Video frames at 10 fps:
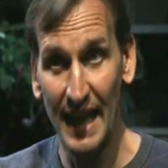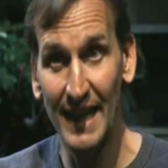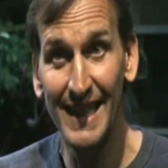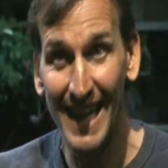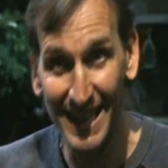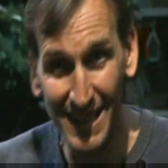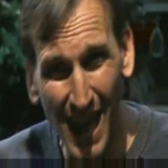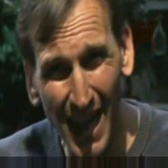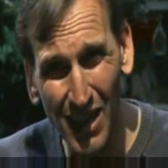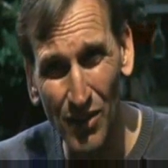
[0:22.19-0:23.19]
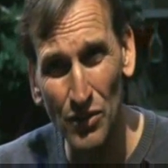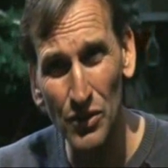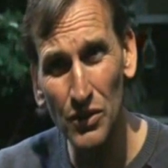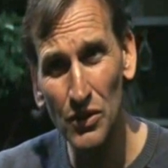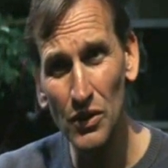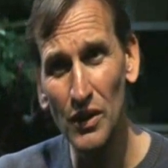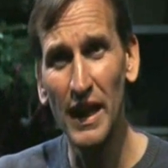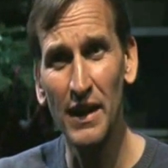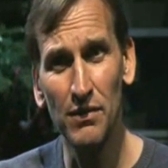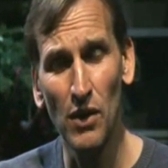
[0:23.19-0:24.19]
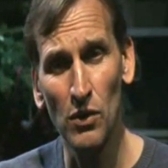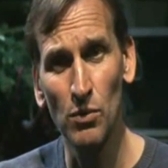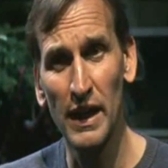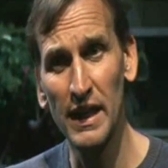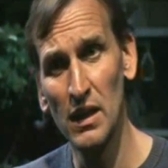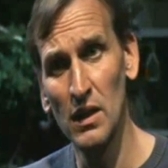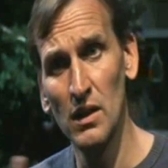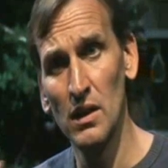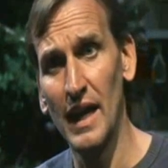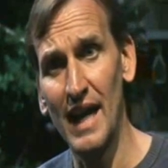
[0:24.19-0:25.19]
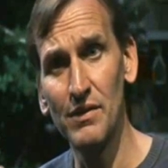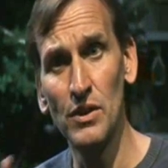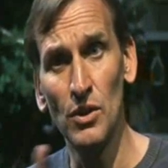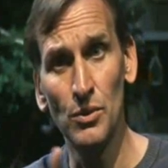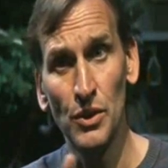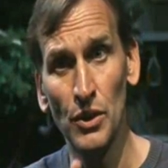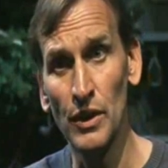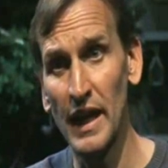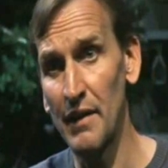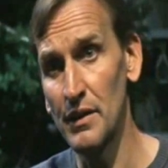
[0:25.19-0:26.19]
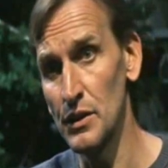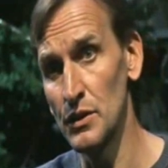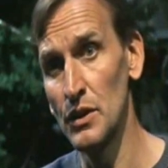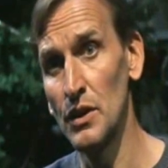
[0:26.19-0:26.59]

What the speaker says: in their silence, in an odd way, avenues that your character